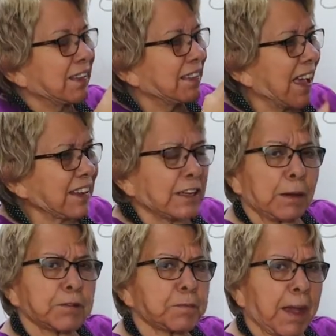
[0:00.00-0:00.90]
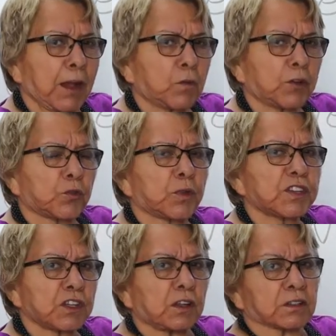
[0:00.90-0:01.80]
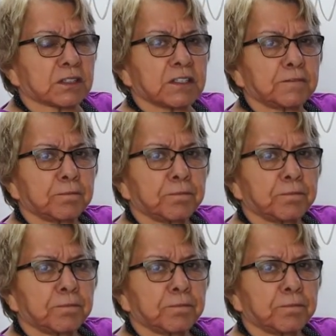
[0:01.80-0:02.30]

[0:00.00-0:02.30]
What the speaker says: That comes back with results.